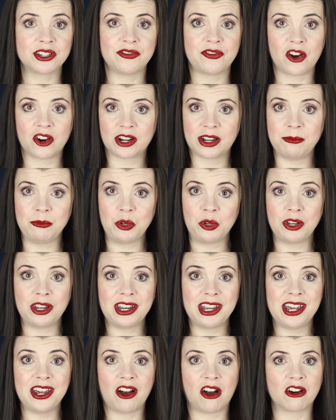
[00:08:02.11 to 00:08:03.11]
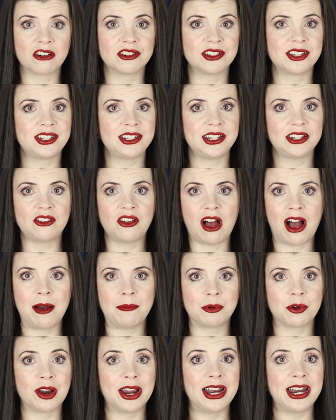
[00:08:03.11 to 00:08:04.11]
of our community are still
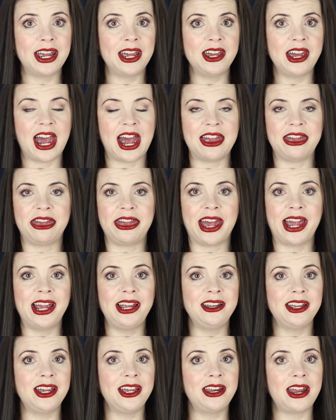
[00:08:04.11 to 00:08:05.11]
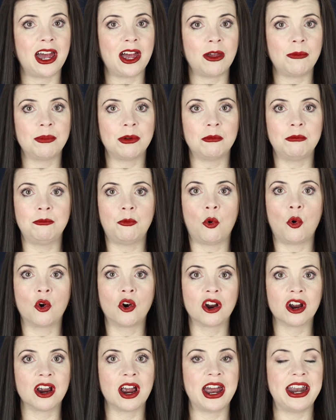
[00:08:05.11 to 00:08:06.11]
operating, and they need help
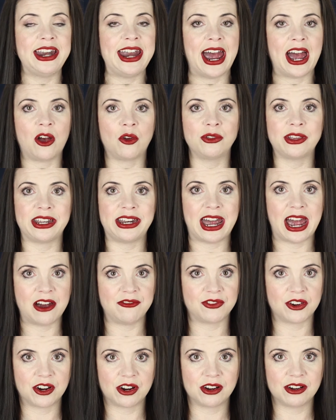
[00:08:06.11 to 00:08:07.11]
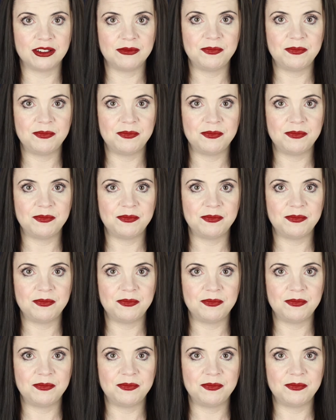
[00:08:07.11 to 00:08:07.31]
more now than ever.